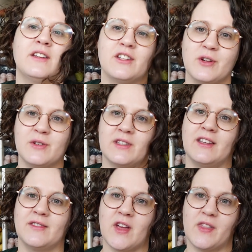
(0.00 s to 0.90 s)
2
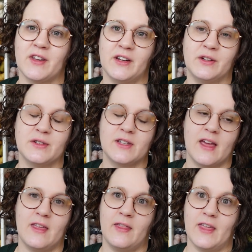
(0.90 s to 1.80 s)
sleeves on the needles
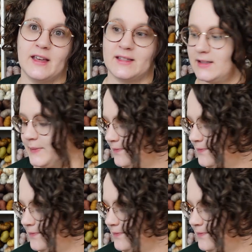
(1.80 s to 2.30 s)
and then this.